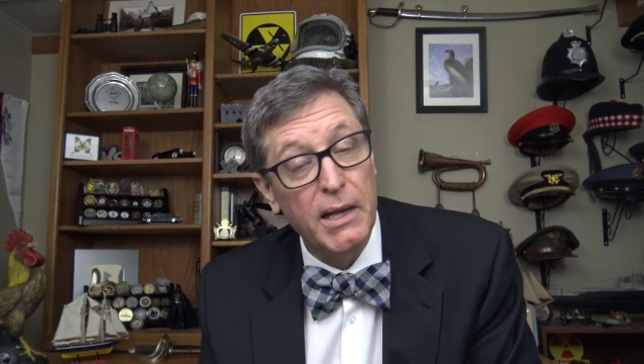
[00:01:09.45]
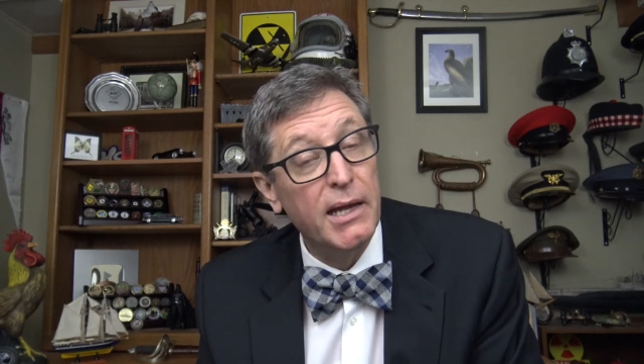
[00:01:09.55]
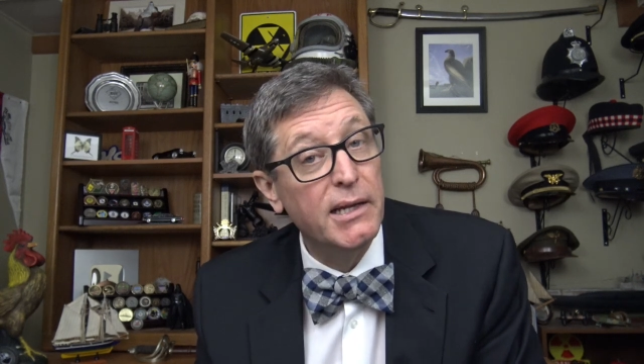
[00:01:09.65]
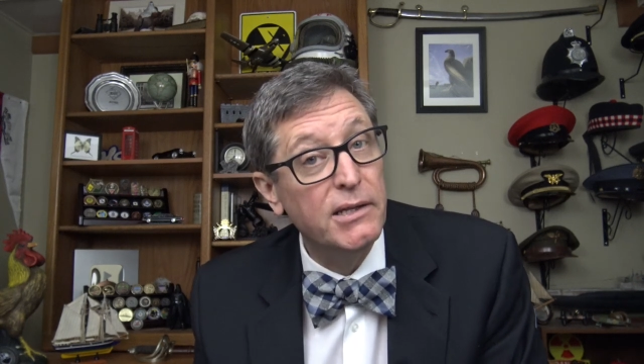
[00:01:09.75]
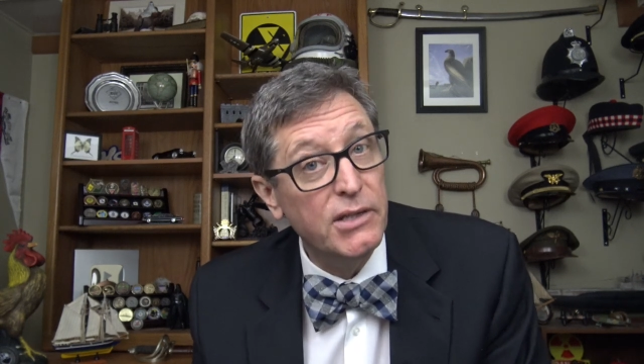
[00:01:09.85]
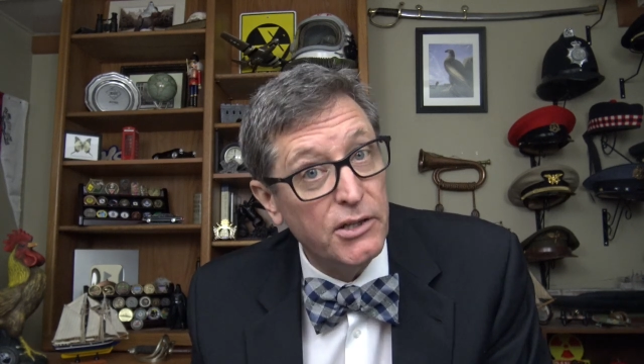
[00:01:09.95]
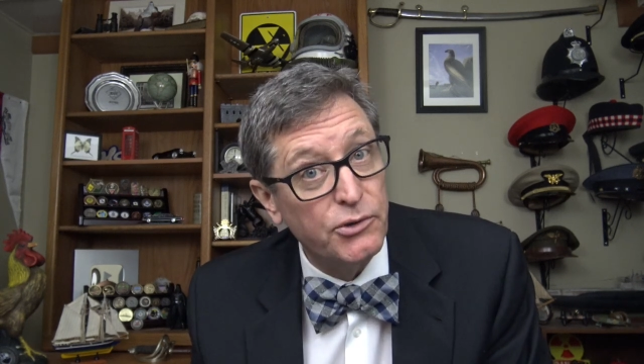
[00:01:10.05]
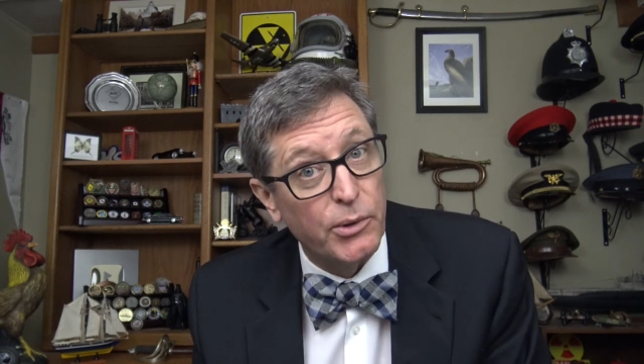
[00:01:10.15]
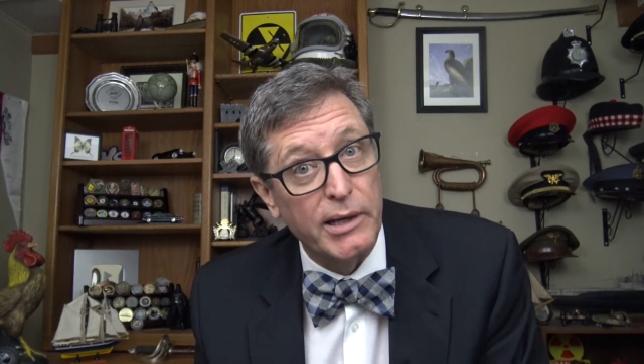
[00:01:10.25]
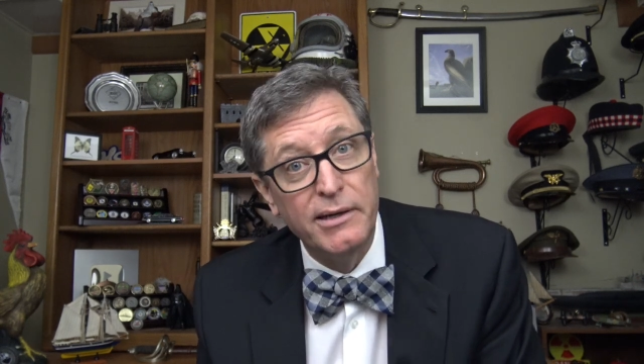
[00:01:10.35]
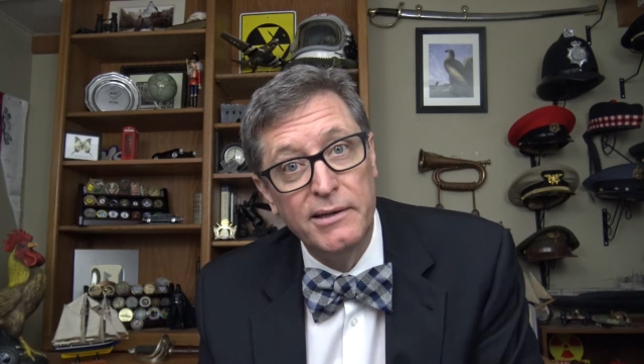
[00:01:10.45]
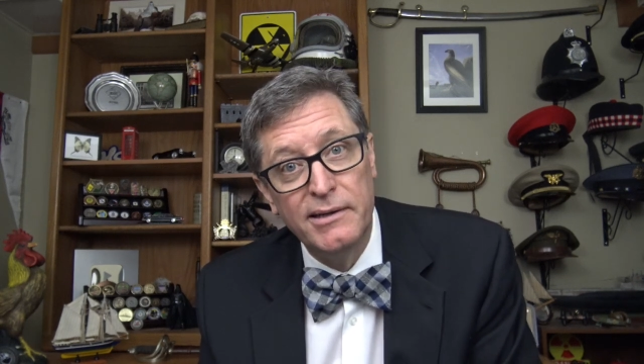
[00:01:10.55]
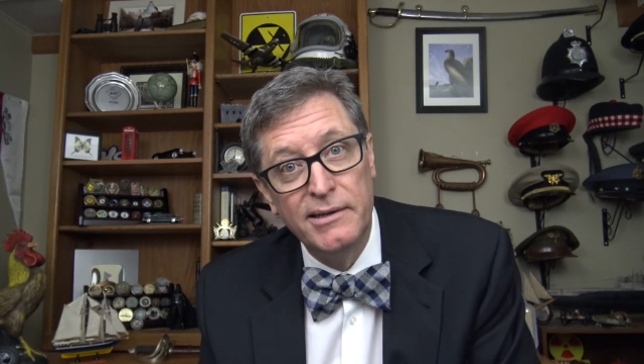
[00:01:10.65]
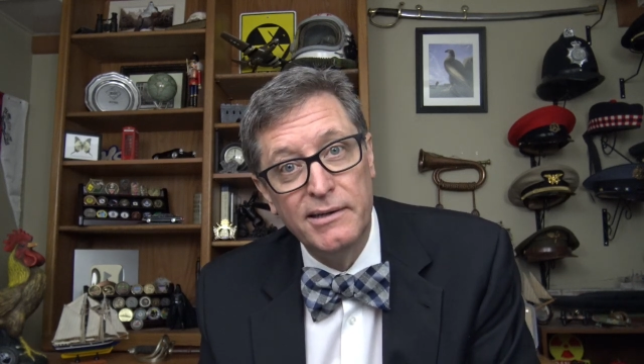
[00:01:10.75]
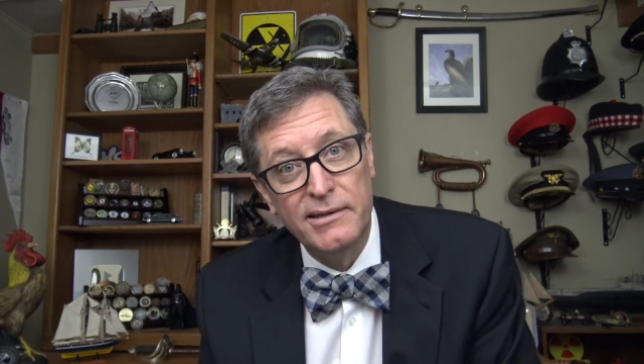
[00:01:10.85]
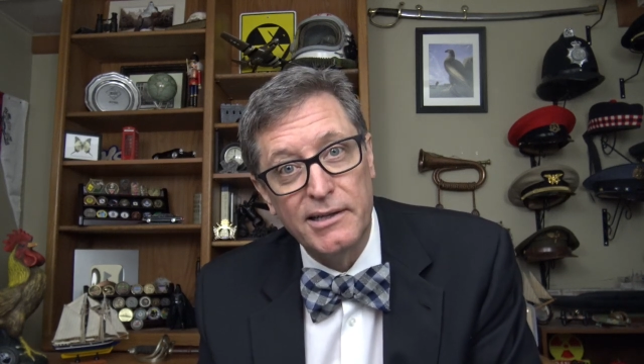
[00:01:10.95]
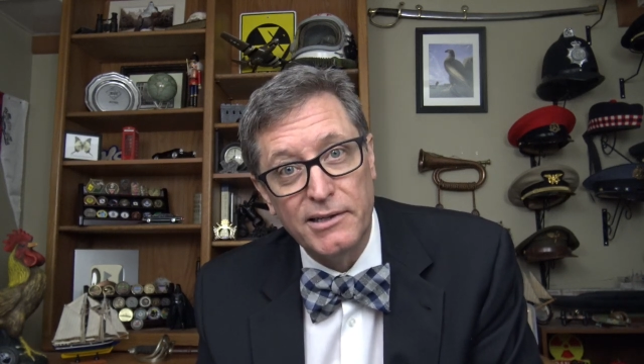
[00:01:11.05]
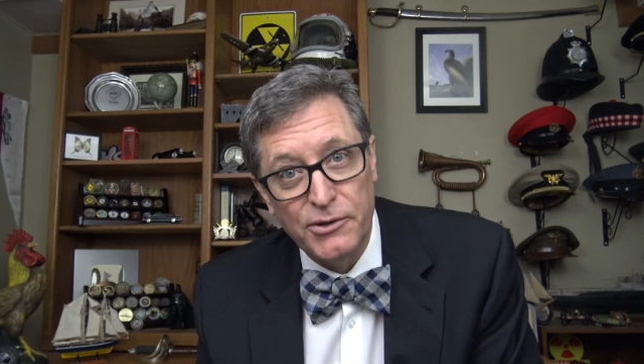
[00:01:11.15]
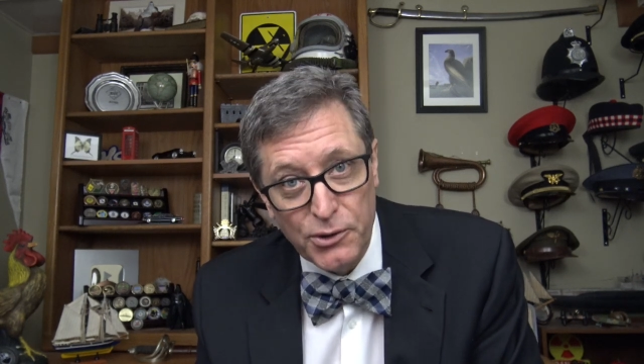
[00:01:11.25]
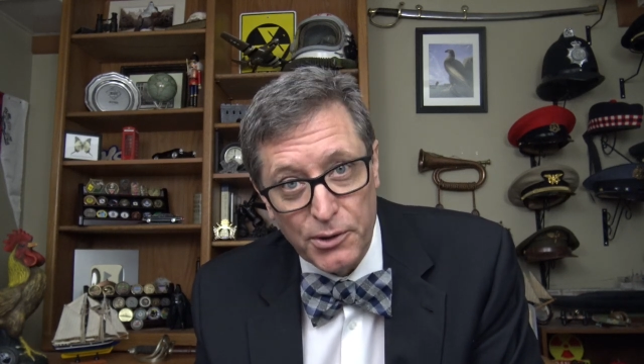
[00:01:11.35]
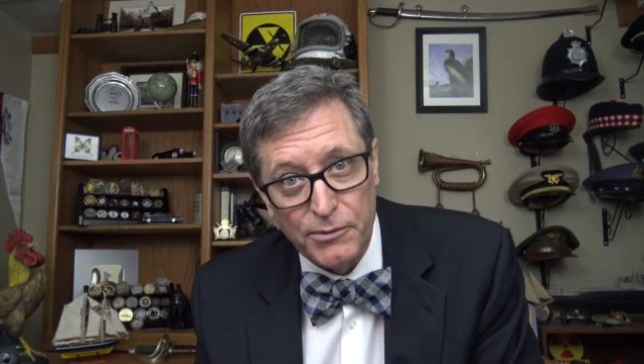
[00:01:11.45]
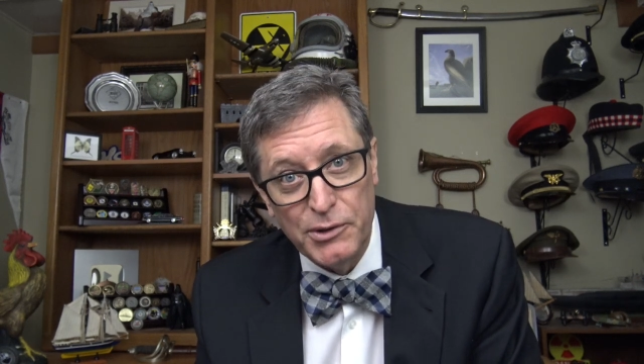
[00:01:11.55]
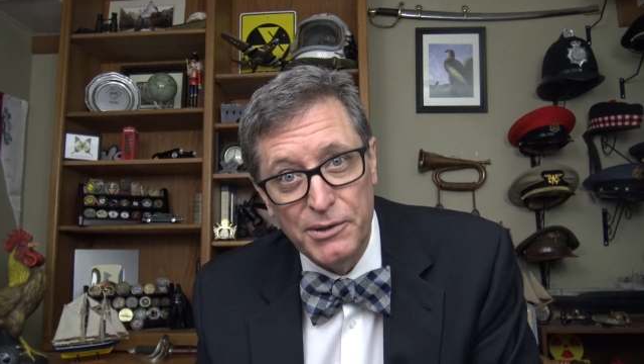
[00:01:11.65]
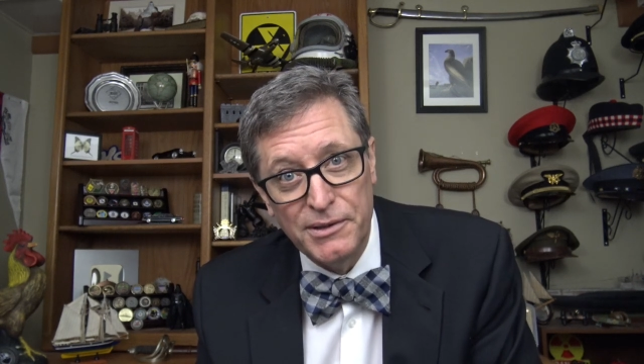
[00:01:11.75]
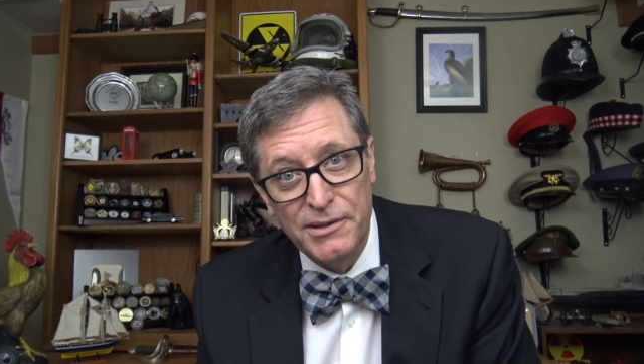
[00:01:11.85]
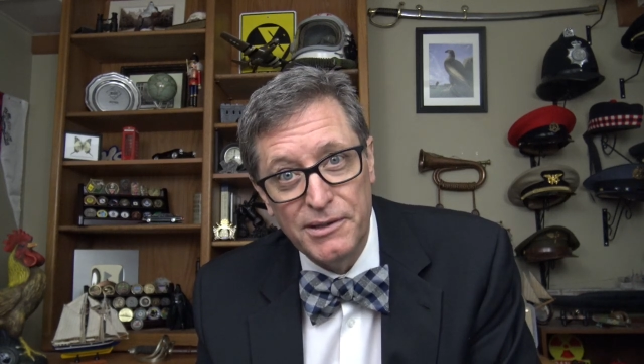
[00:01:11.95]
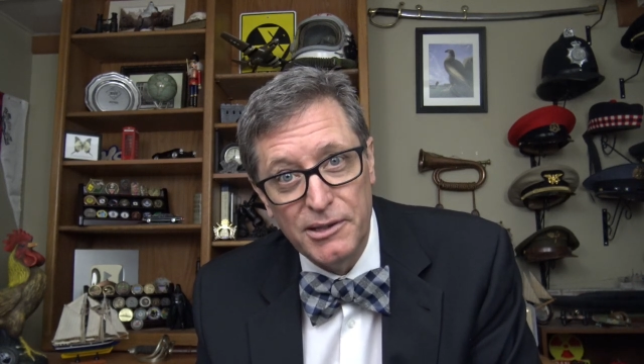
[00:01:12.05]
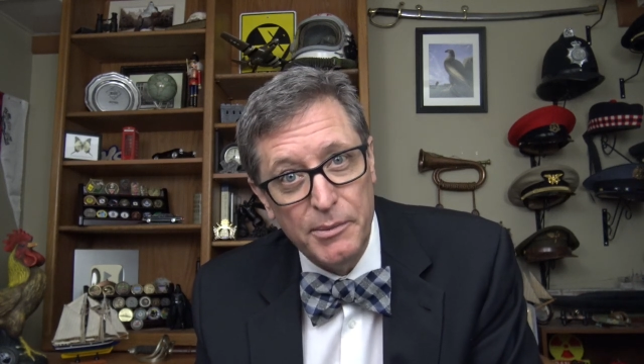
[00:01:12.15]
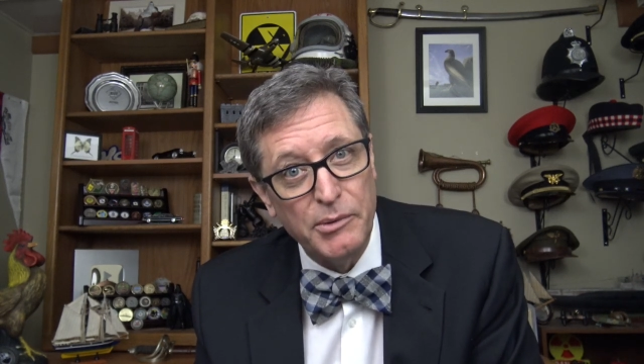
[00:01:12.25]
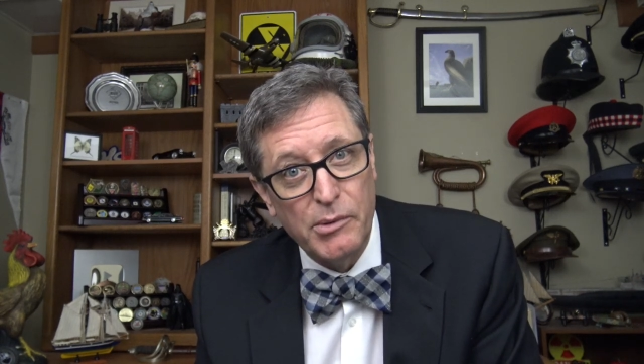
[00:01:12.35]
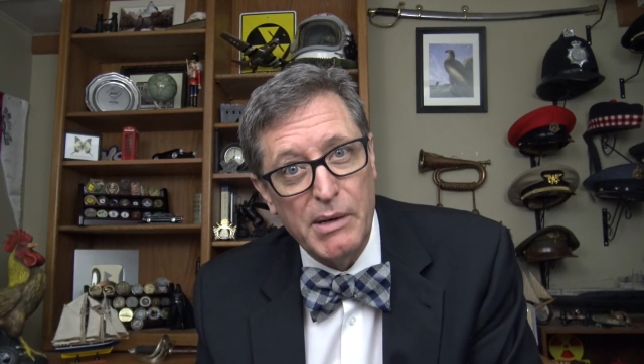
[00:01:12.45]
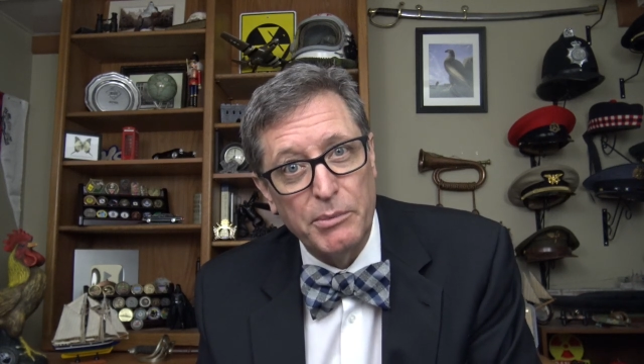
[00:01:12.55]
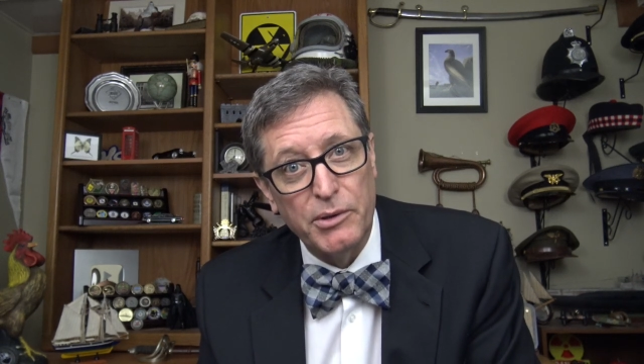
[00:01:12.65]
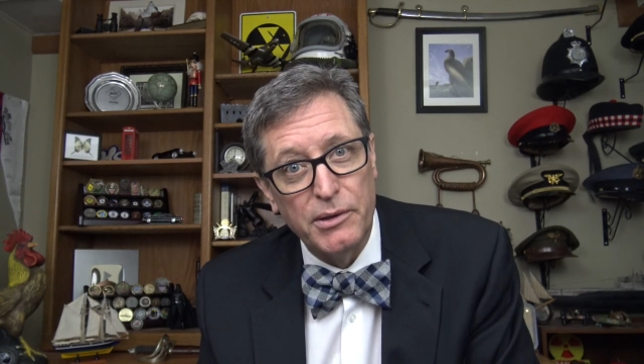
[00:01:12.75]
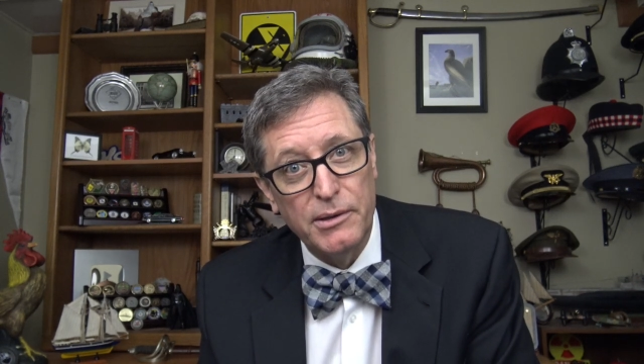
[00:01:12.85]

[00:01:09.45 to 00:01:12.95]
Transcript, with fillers: It is history that deserves to be remembered.